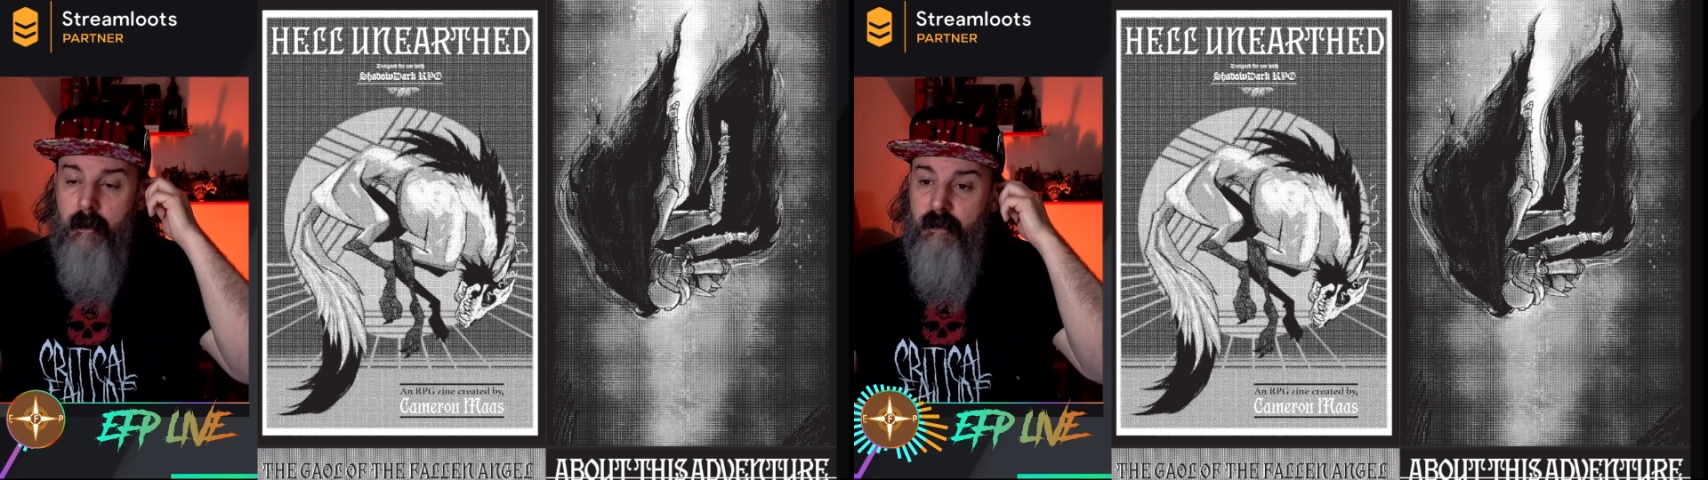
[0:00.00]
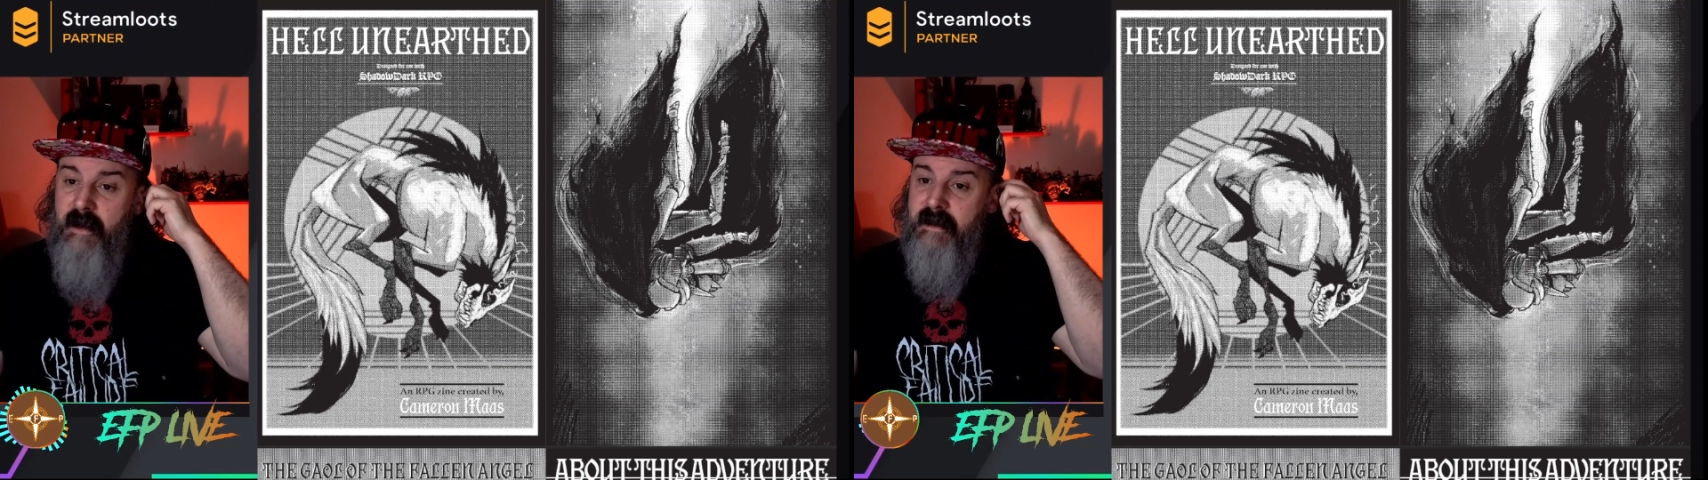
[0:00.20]

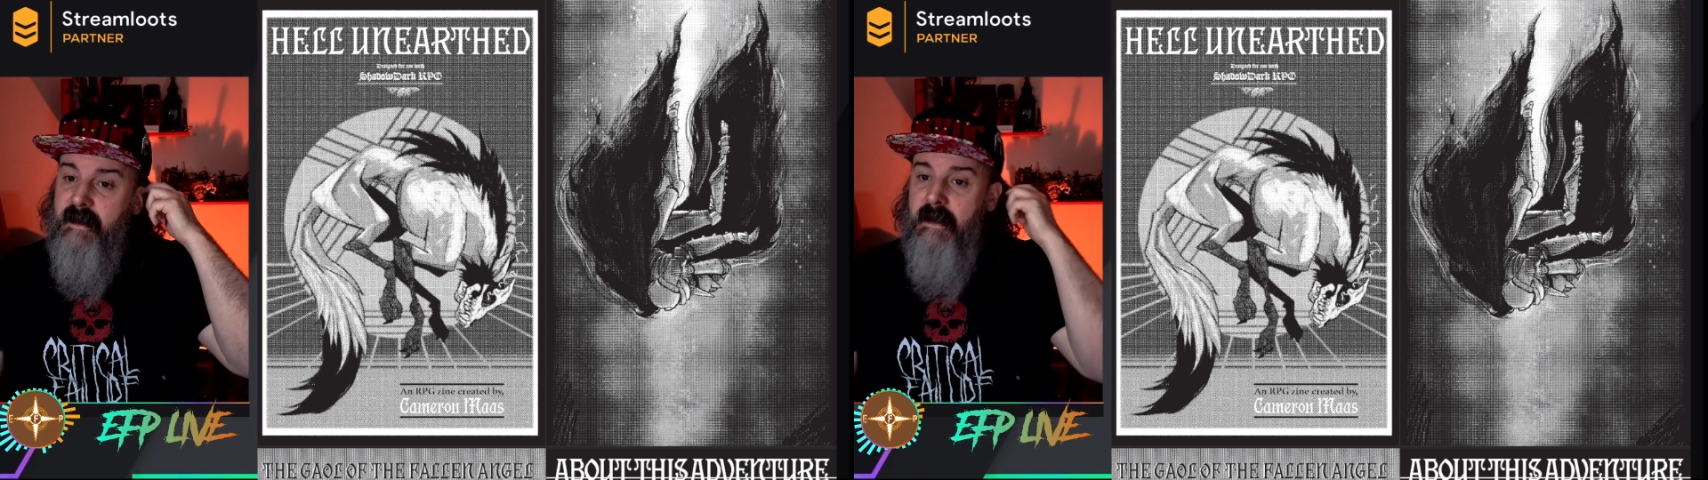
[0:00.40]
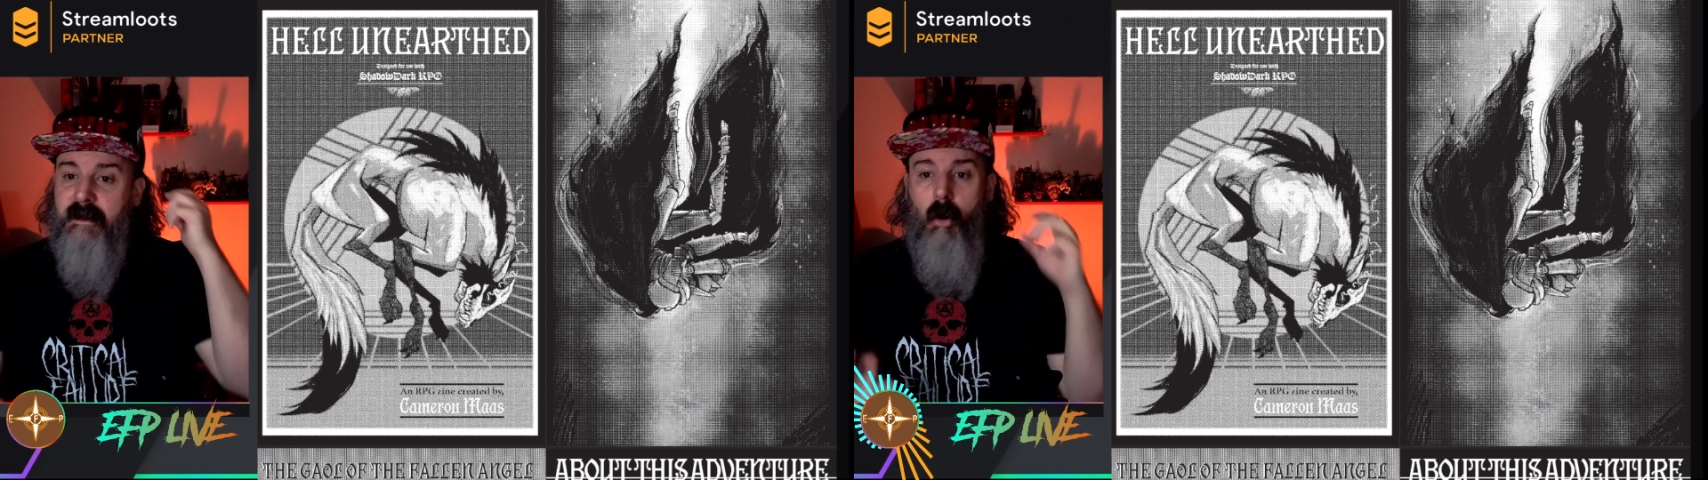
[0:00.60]

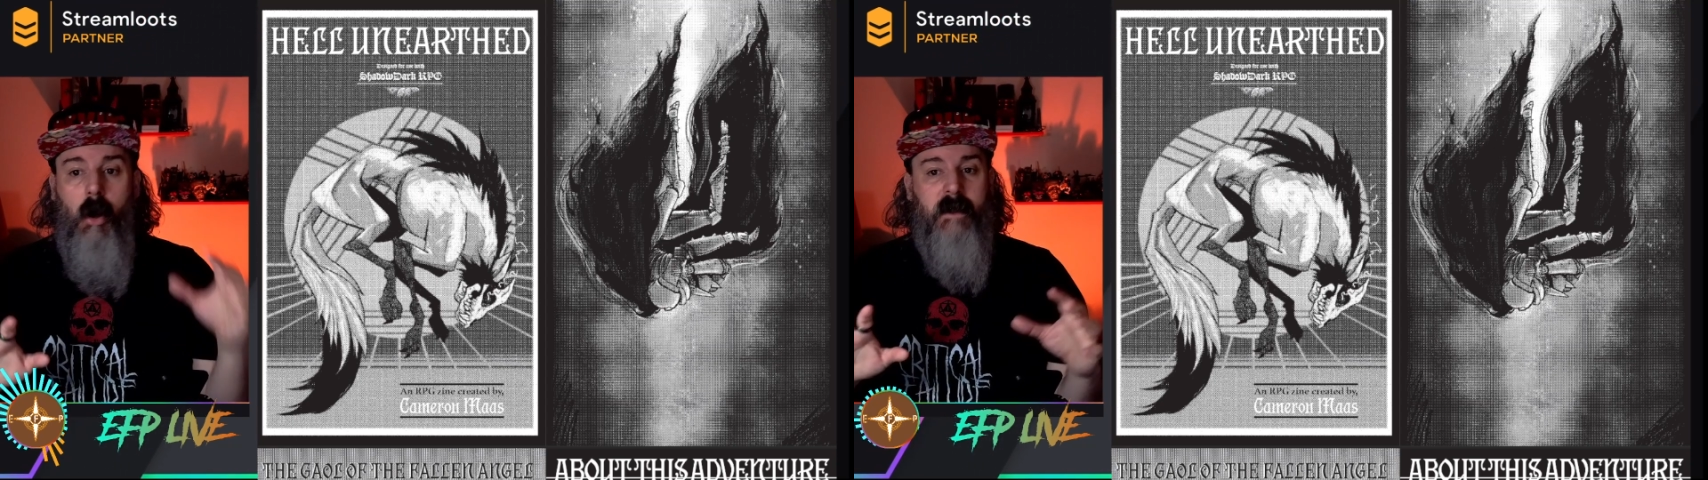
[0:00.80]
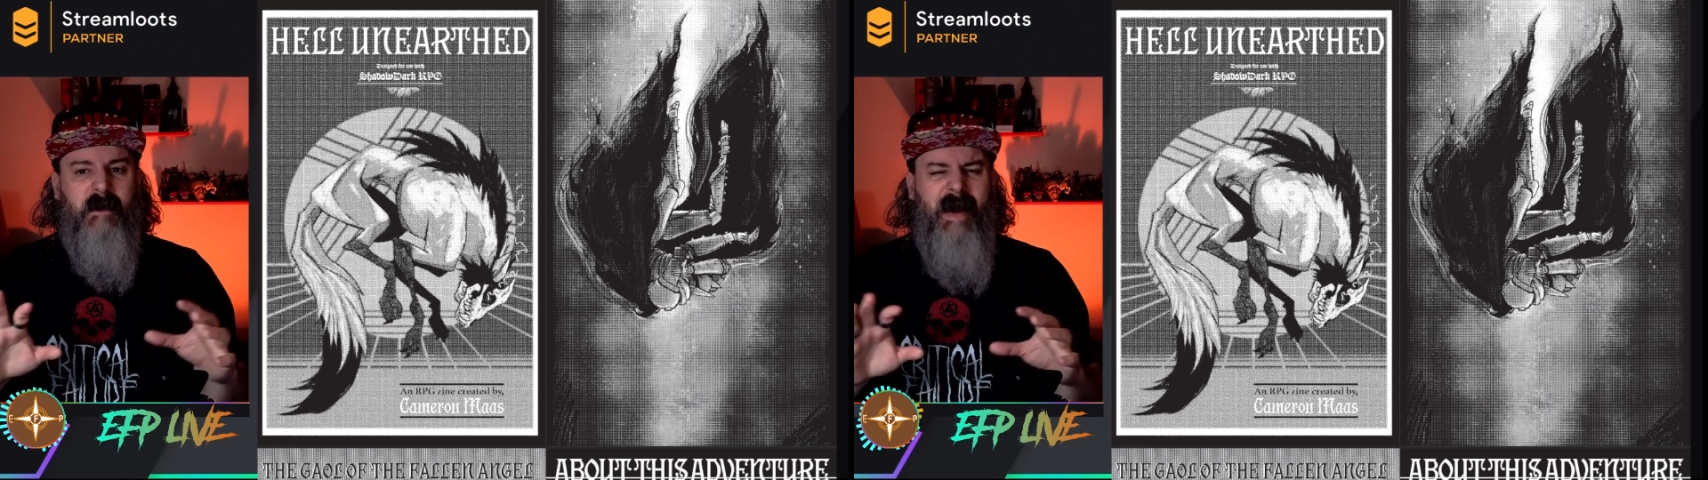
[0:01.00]
This is
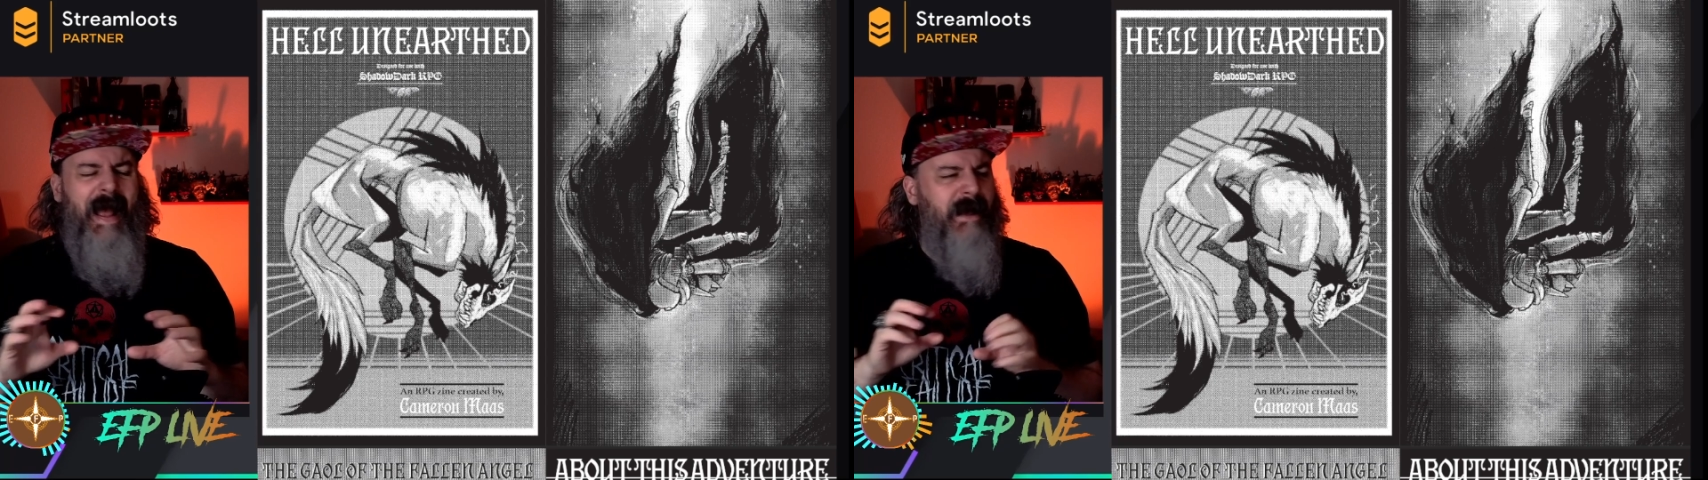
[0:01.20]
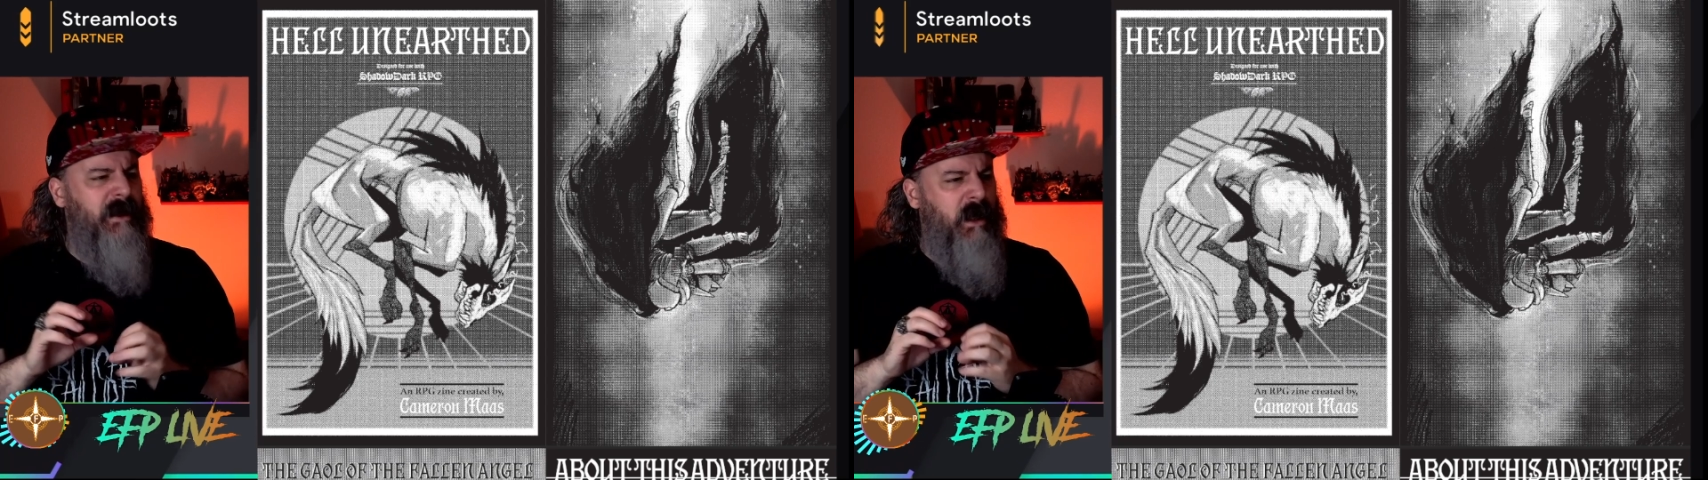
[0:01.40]
awesome. It
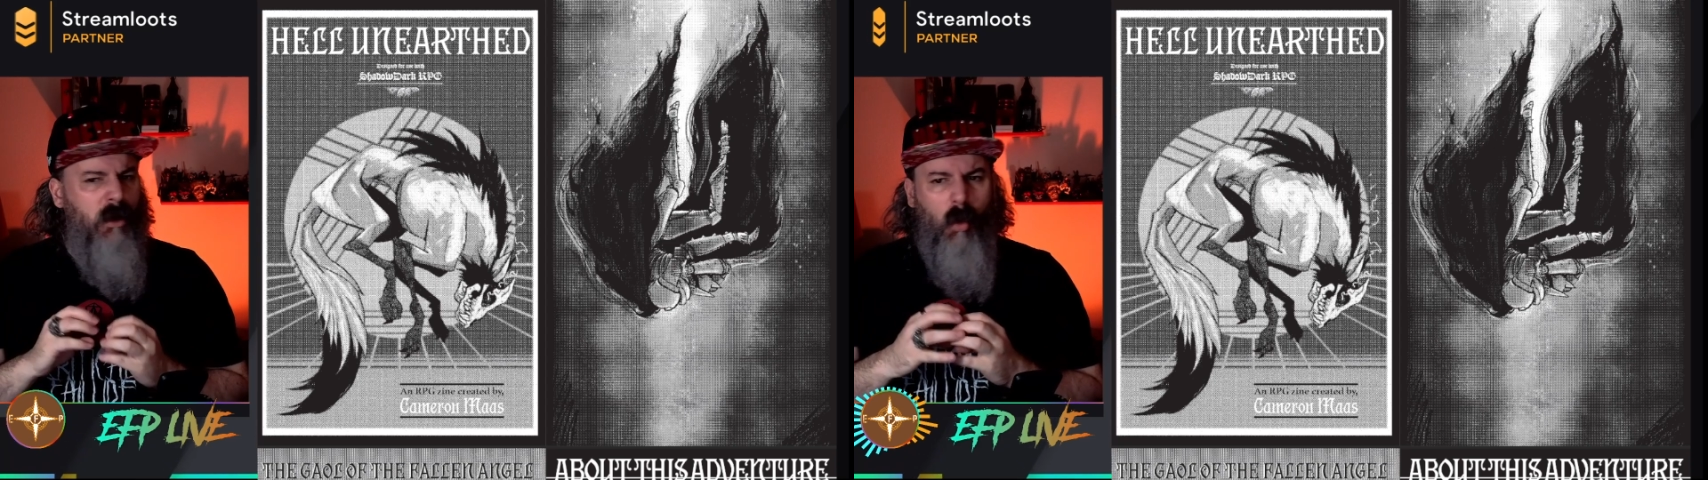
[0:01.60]
has like an